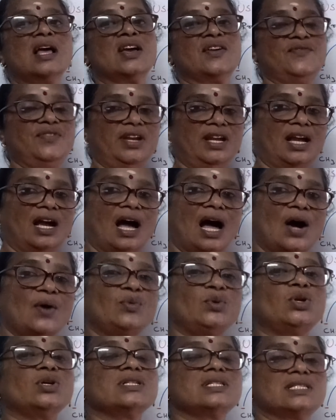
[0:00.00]
we
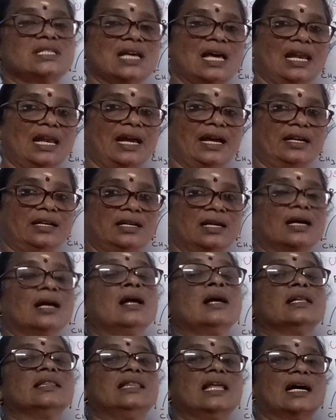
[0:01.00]
have to select
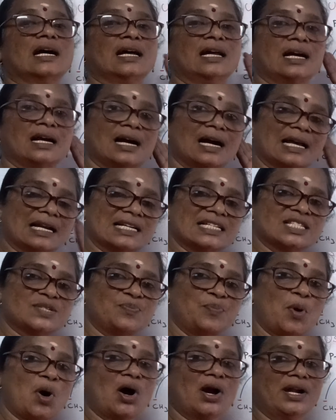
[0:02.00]
the
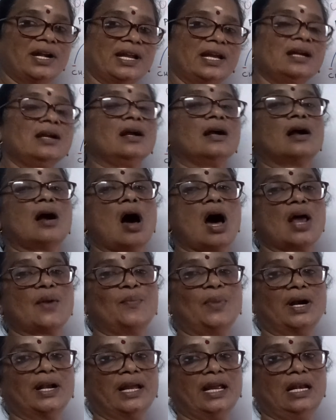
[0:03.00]
corresponding
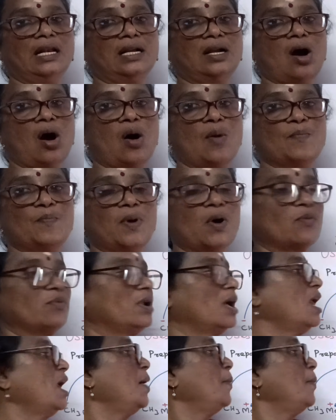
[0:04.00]
carbonyl compound.